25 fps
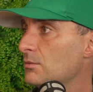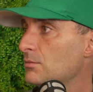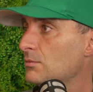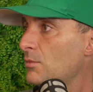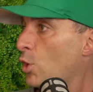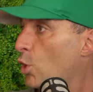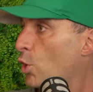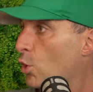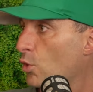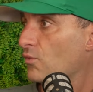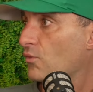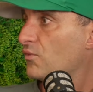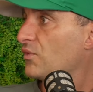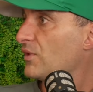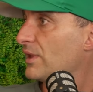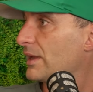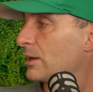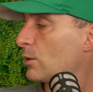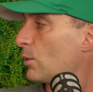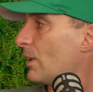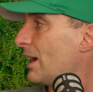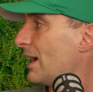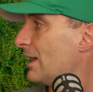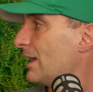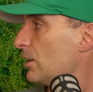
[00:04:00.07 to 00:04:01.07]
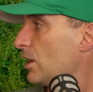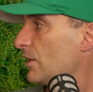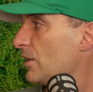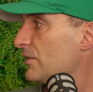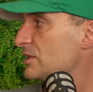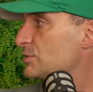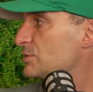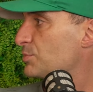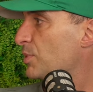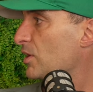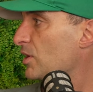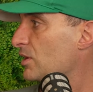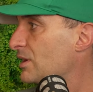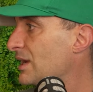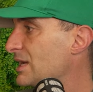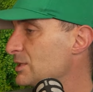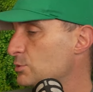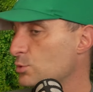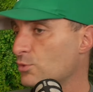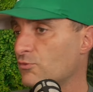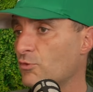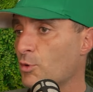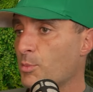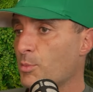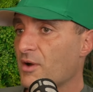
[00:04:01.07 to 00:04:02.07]
hopefully, quite a lot of these podcasts
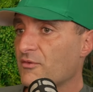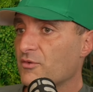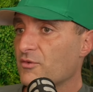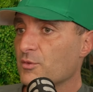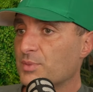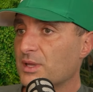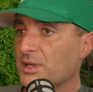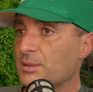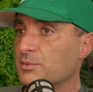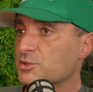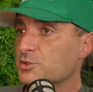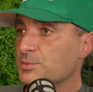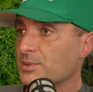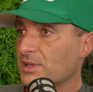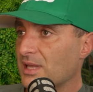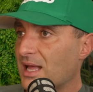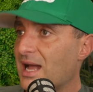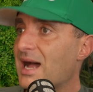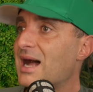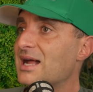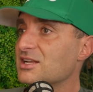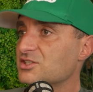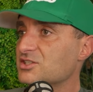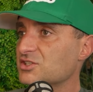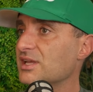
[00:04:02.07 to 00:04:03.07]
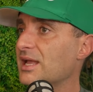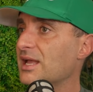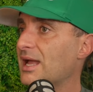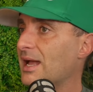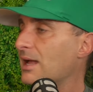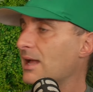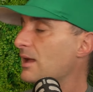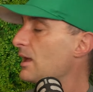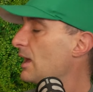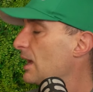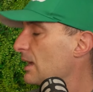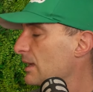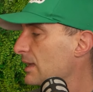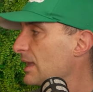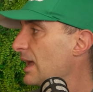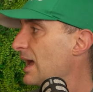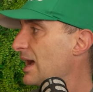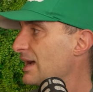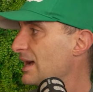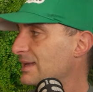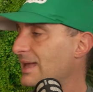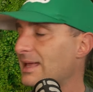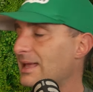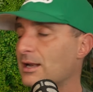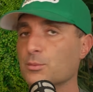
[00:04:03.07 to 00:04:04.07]
will rub off on people to be like, actually, yeah, I, I
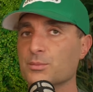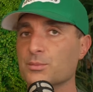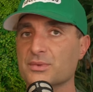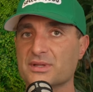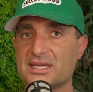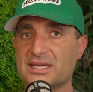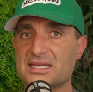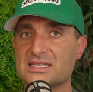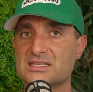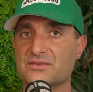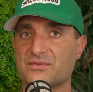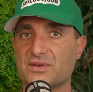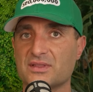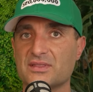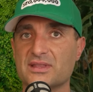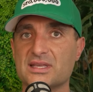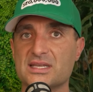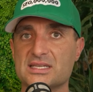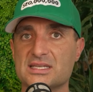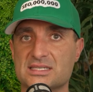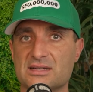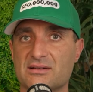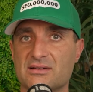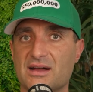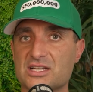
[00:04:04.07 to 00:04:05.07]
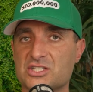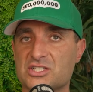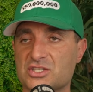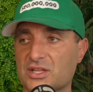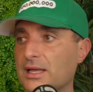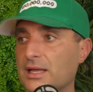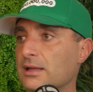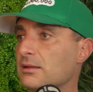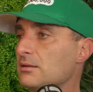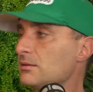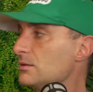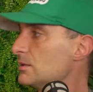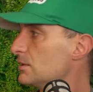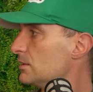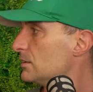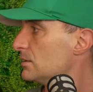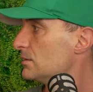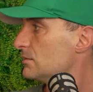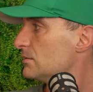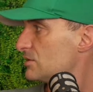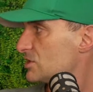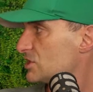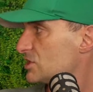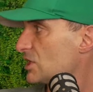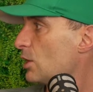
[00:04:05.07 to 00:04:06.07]
get on with these. I think these are actually
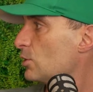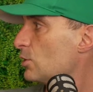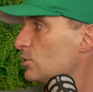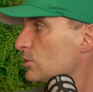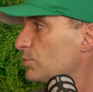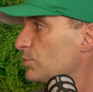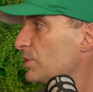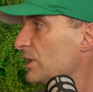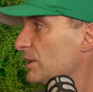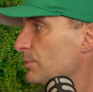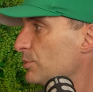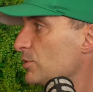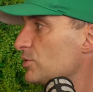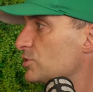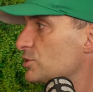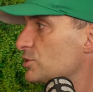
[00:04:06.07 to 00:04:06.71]
sound people